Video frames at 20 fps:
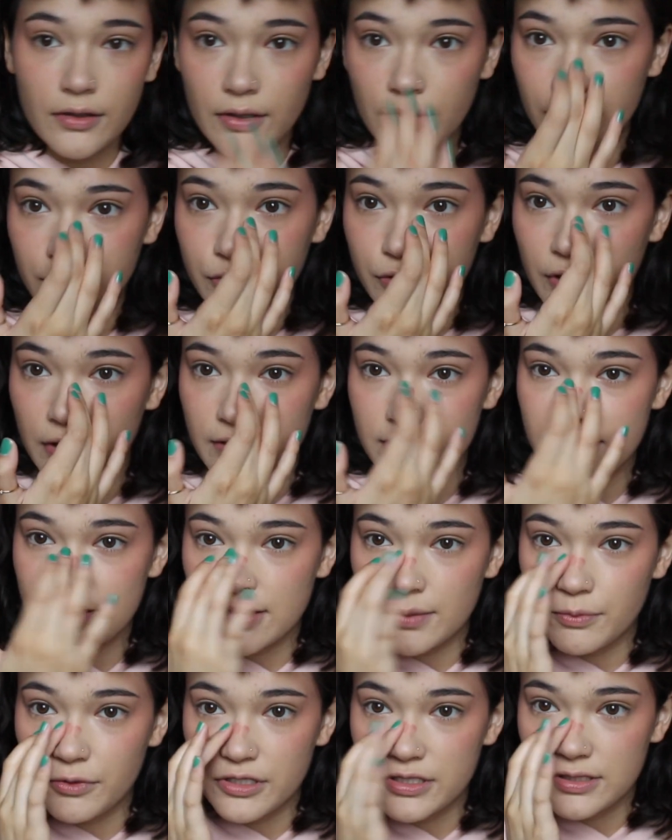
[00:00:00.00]
across
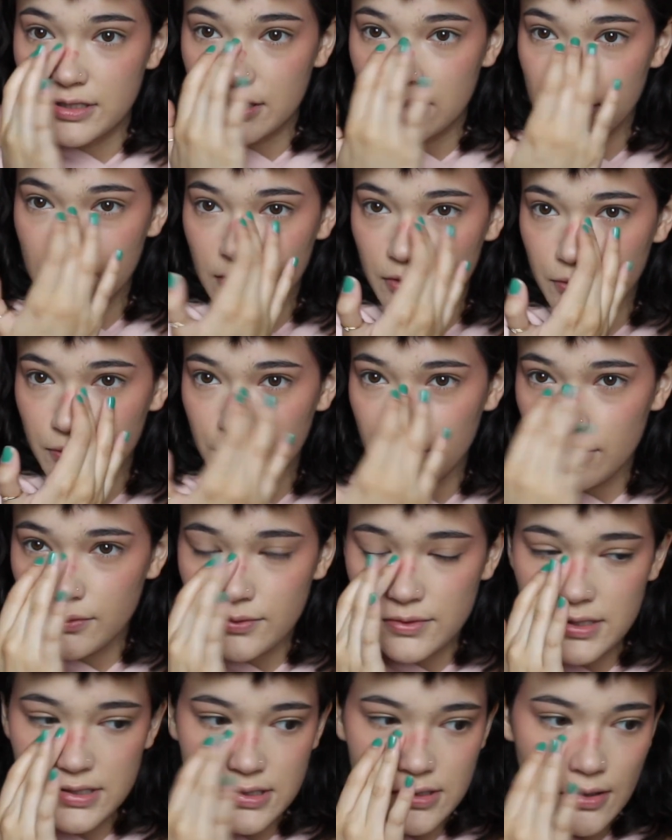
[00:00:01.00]
the bridge of the
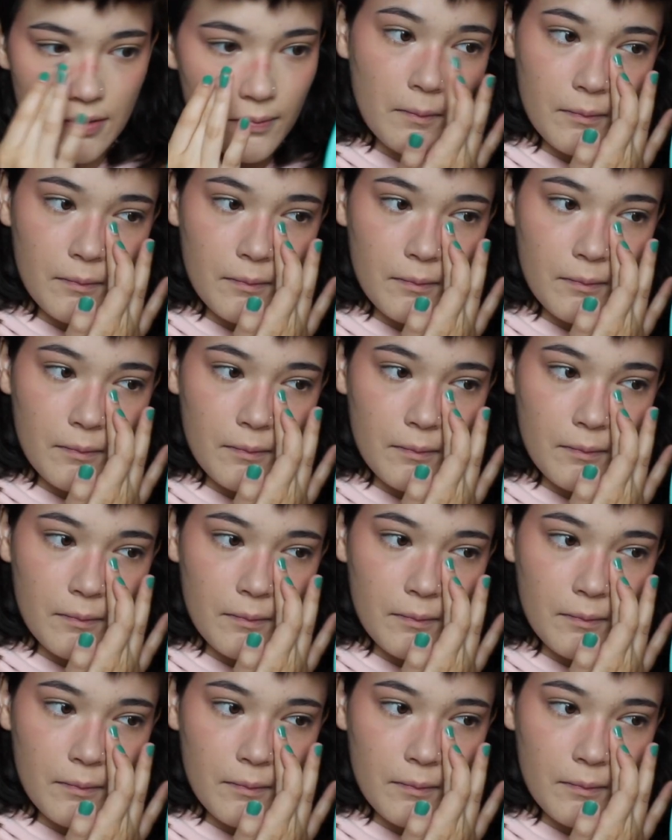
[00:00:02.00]
nose.